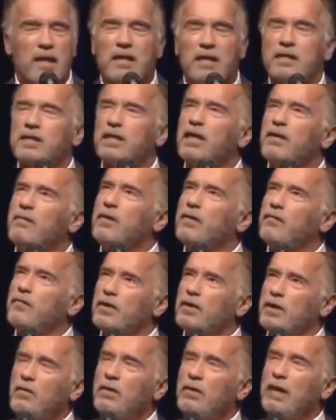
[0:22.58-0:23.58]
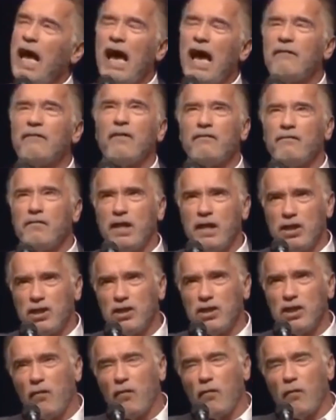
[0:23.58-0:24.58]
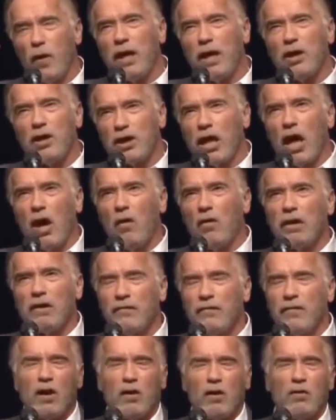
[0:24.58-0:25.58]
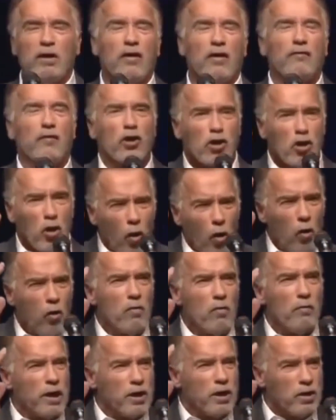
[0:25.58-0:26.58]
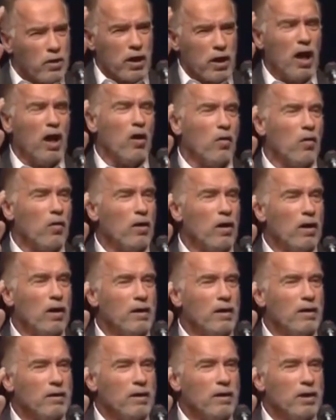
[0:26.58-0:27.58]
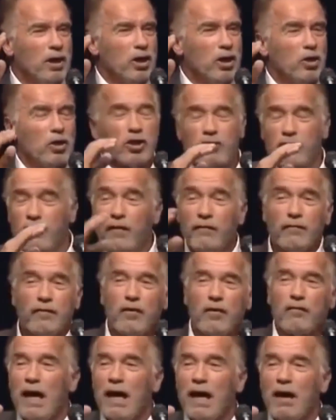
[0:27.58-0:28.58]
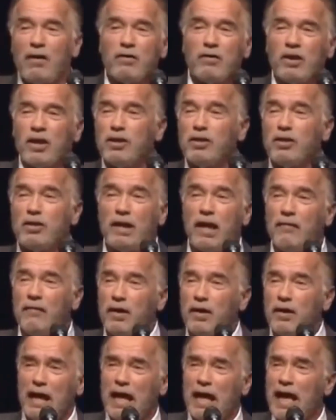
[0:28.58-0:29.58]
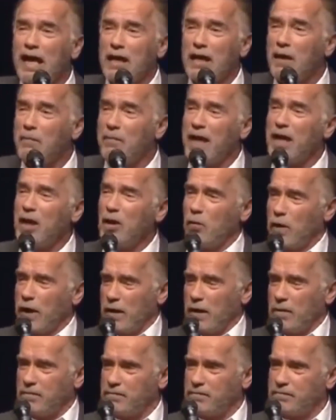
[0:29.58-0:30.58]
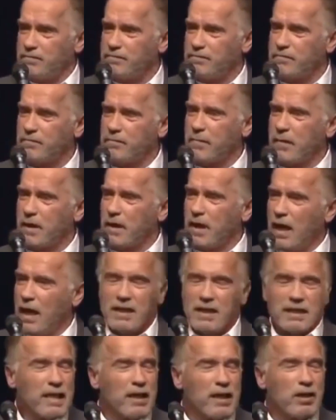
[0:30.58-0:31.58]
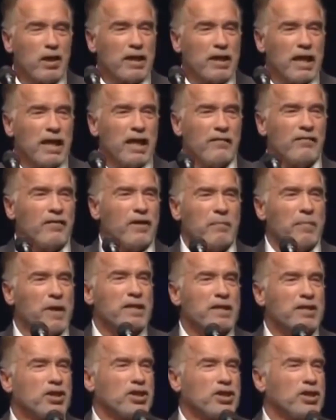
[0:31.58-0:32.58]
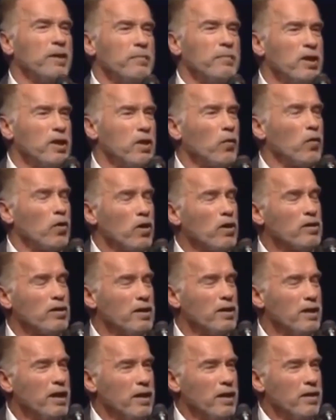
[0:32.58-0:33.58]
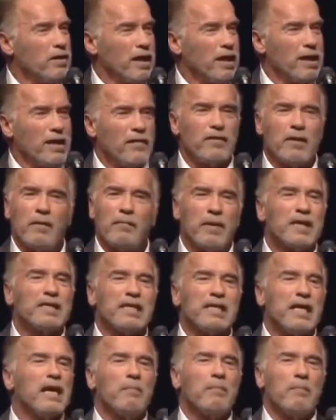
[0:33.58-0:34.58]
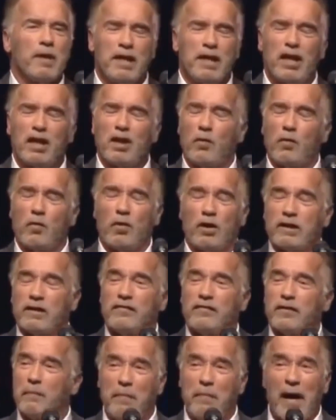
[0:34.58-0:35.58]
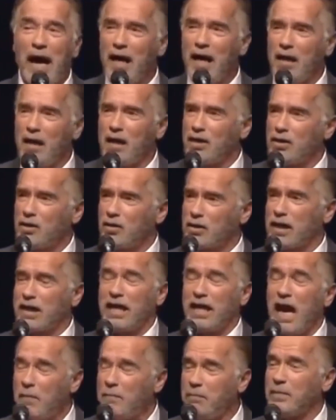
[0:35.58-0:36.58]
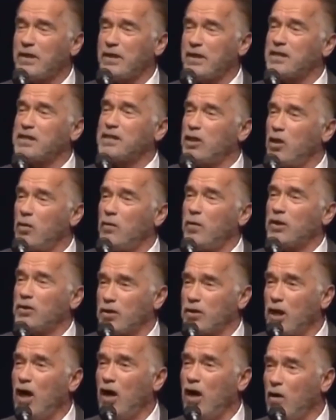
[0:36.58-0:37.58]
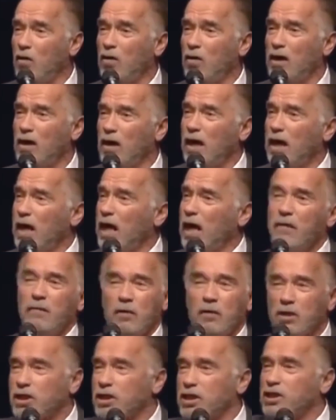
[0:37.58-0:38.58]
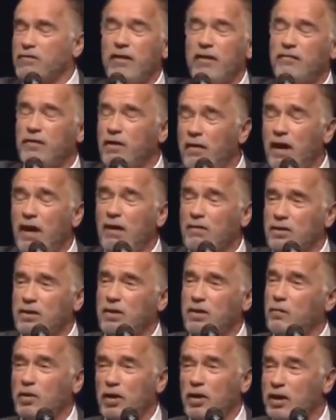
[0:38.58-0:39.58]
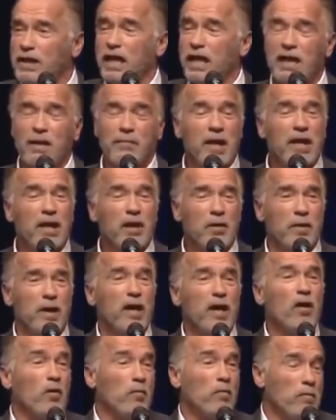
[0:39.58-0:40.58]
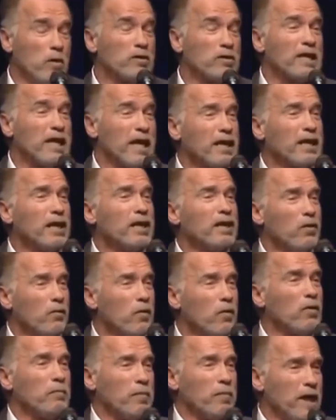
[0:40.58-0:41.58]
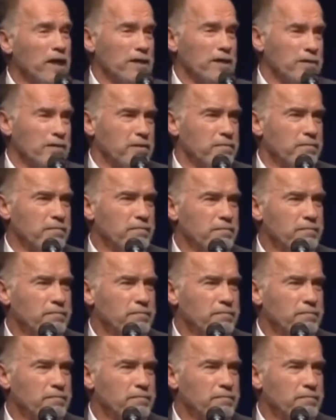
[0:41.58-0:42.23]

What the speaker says: You see, if you don't have a vision of where you go, and if you don't have a goal where you go, you drift around and you never end up anywhere. It's like you can have the best ship in the world, you can have the best airplane in the world. If the pilot or the captain doesn't know where to go, it would just drift around. It would not end up anywhere, or most likely in the wrong place.